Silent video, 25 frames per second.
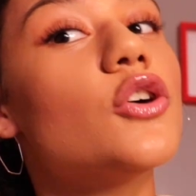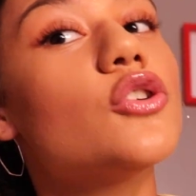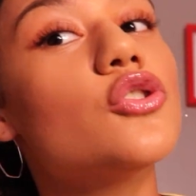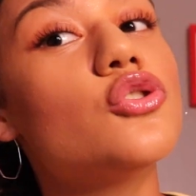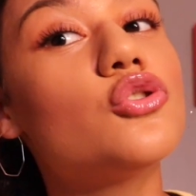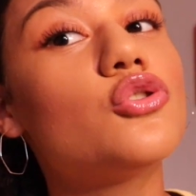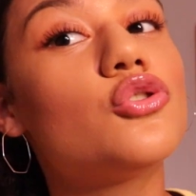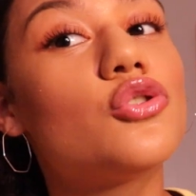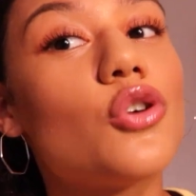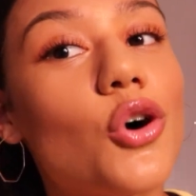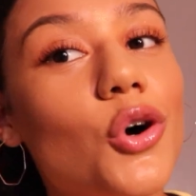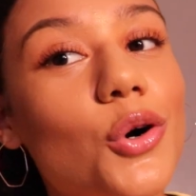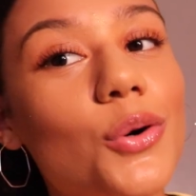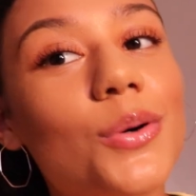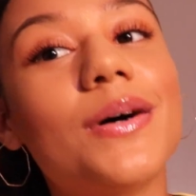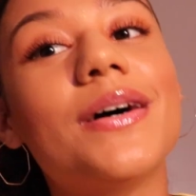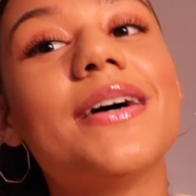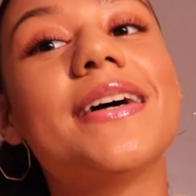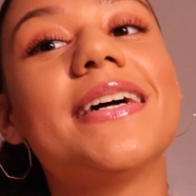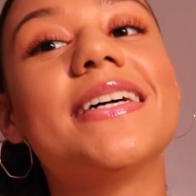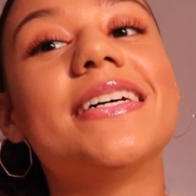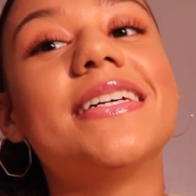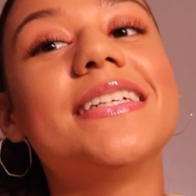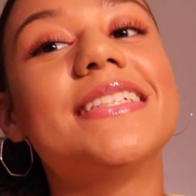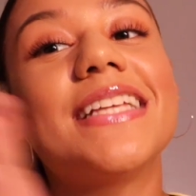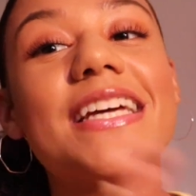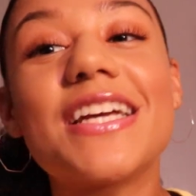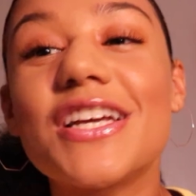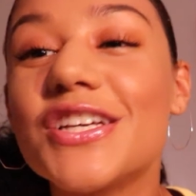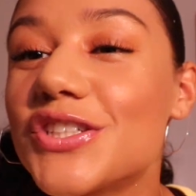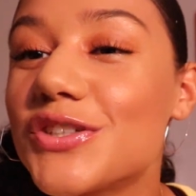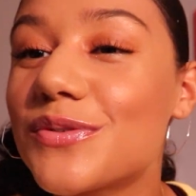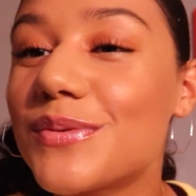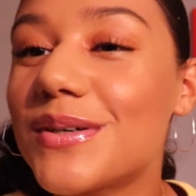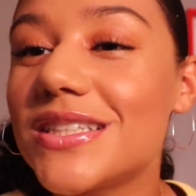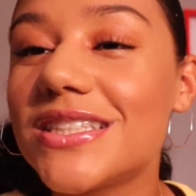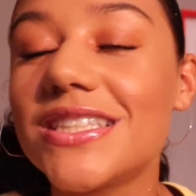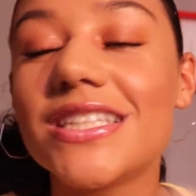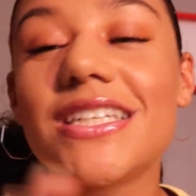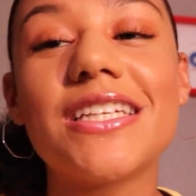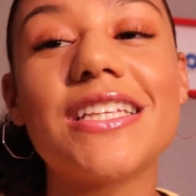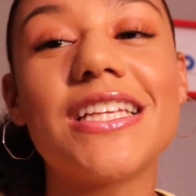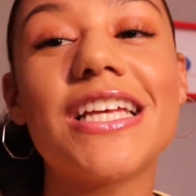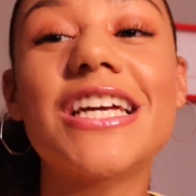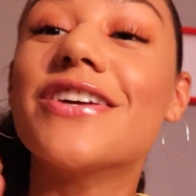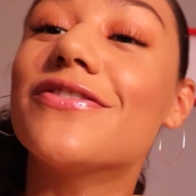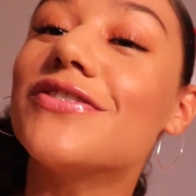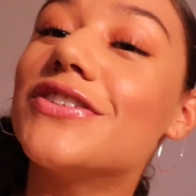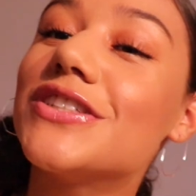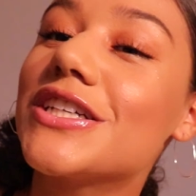So thank you so much,
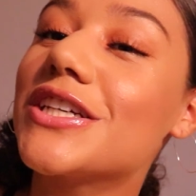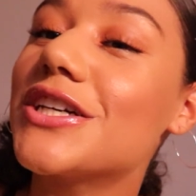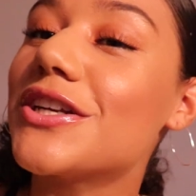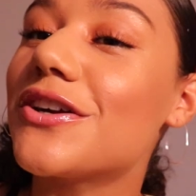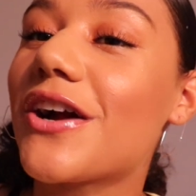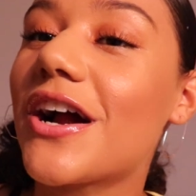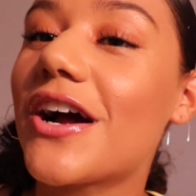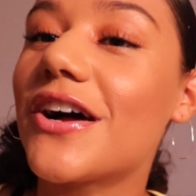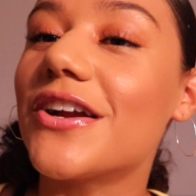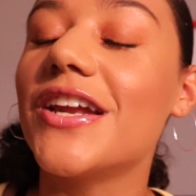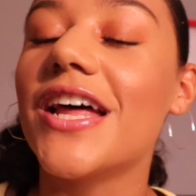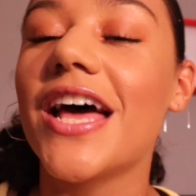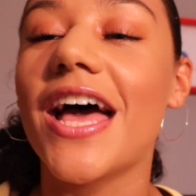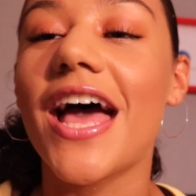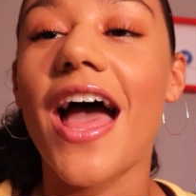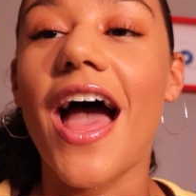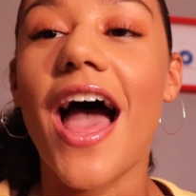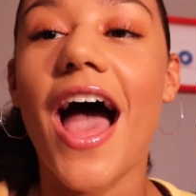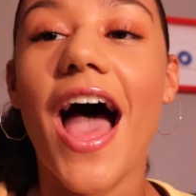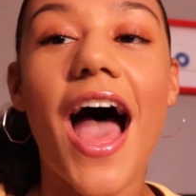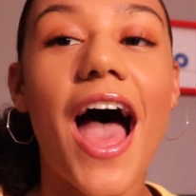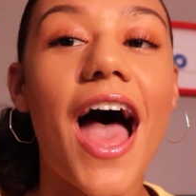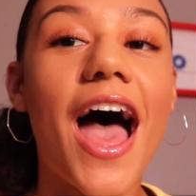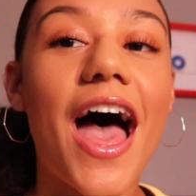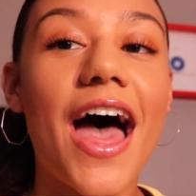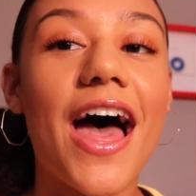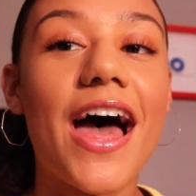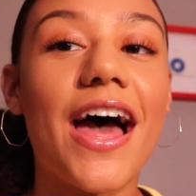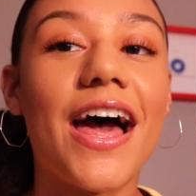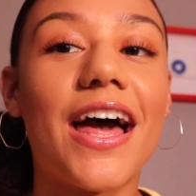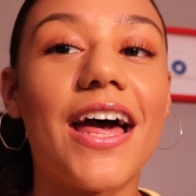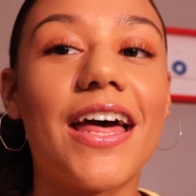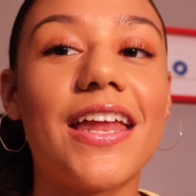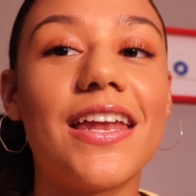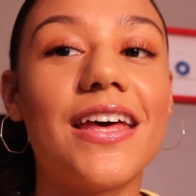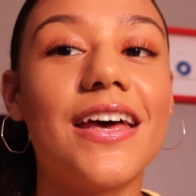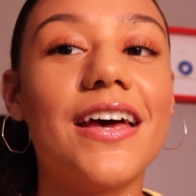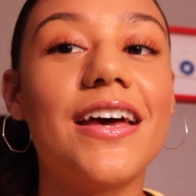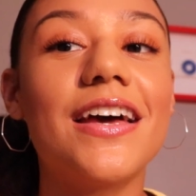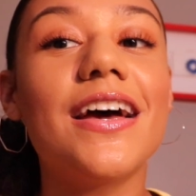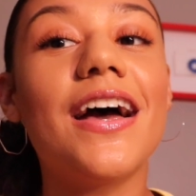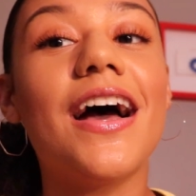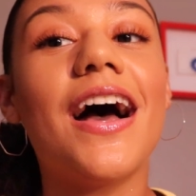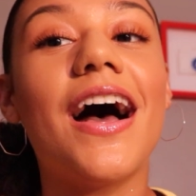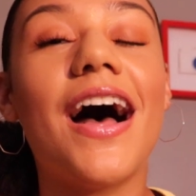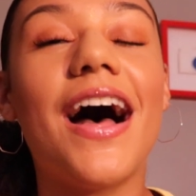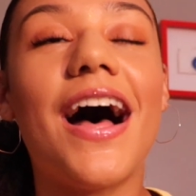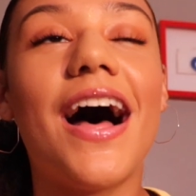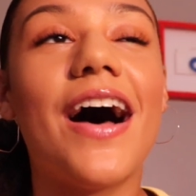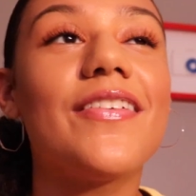thank you for sticking around, and
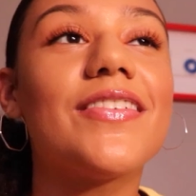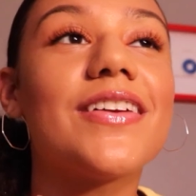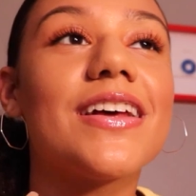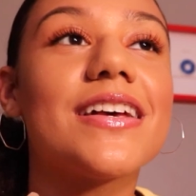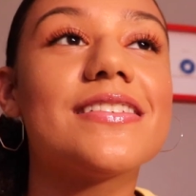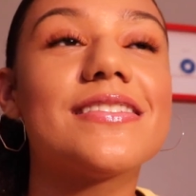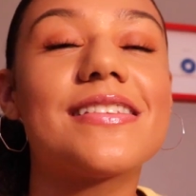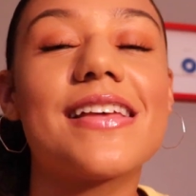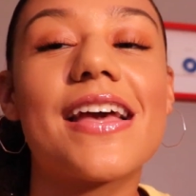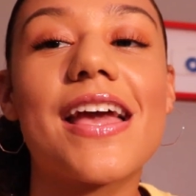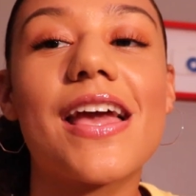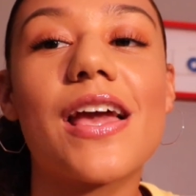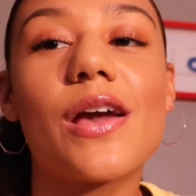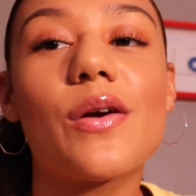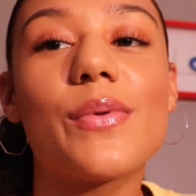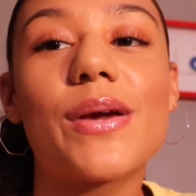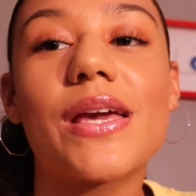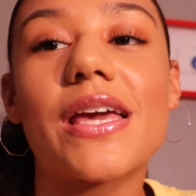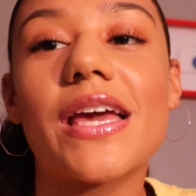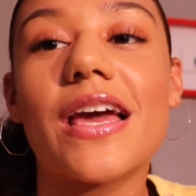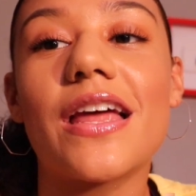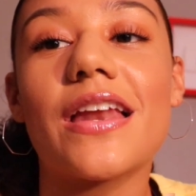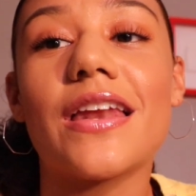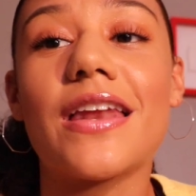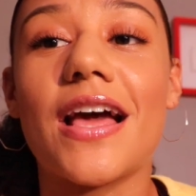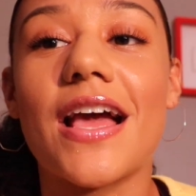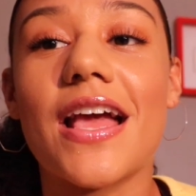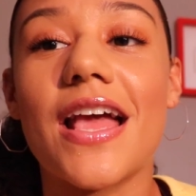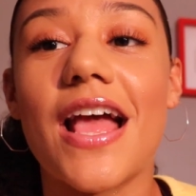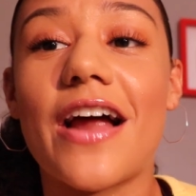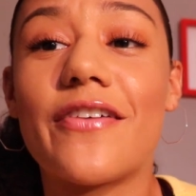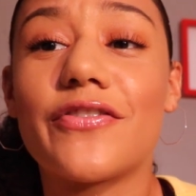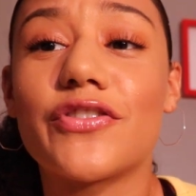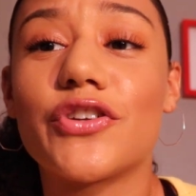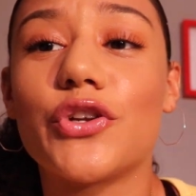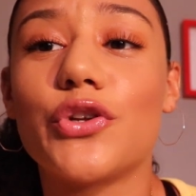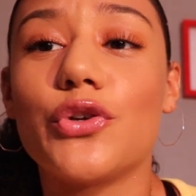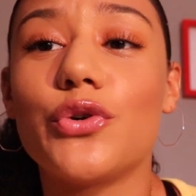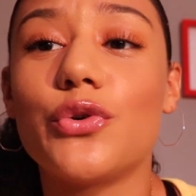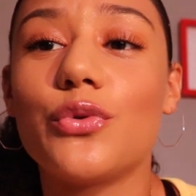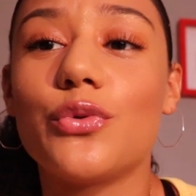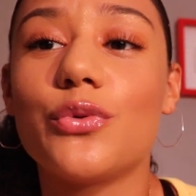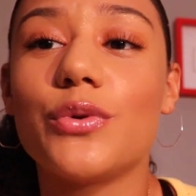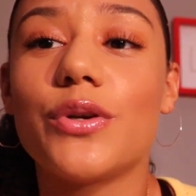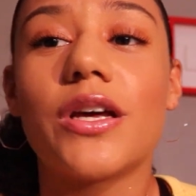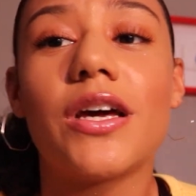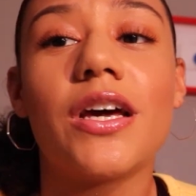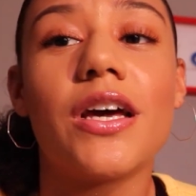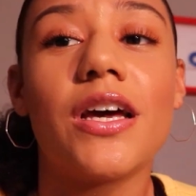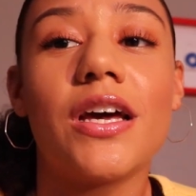have a nice day, weekend, night,
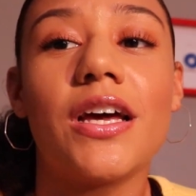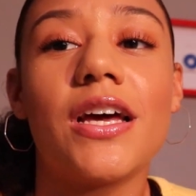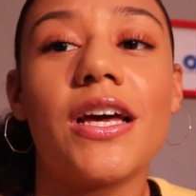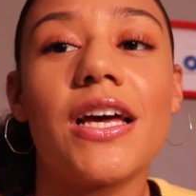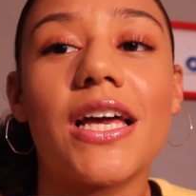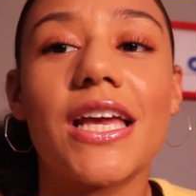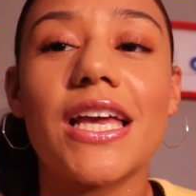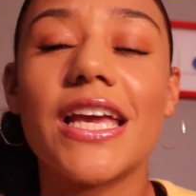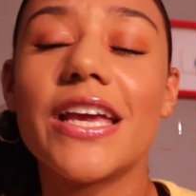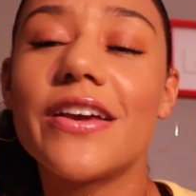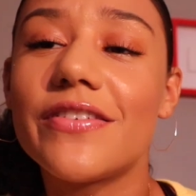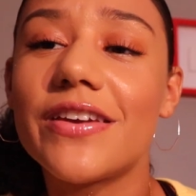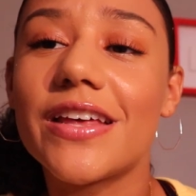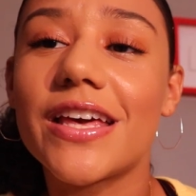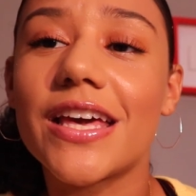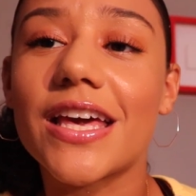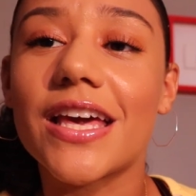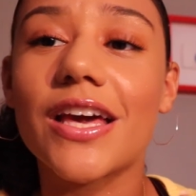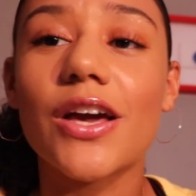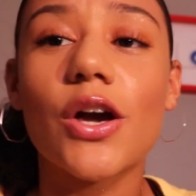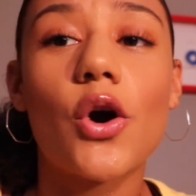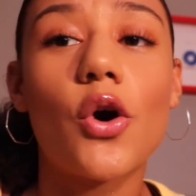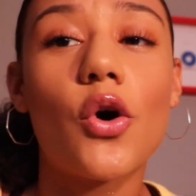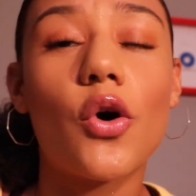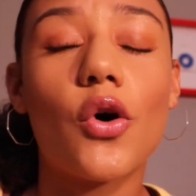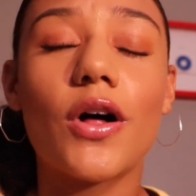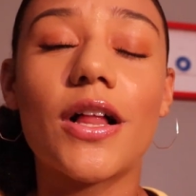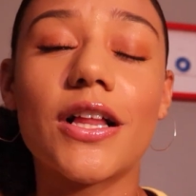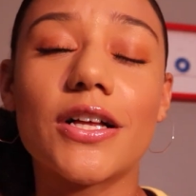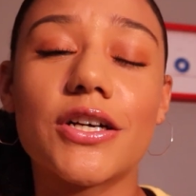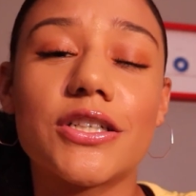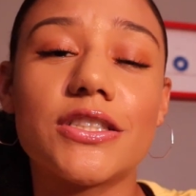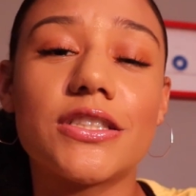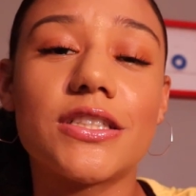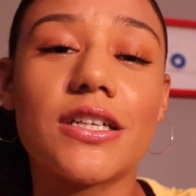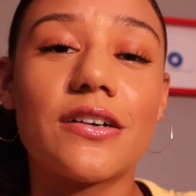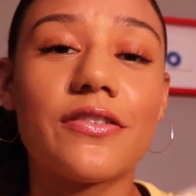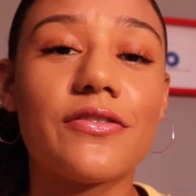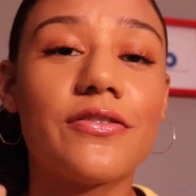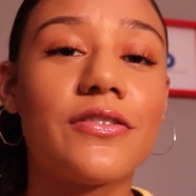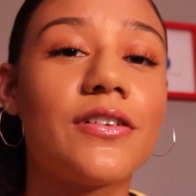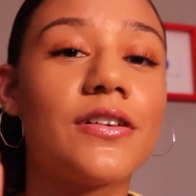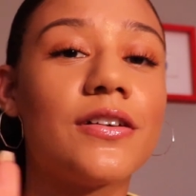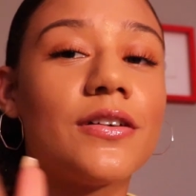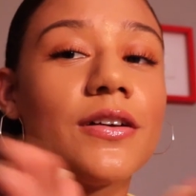afternoon, evening, all that good stuff.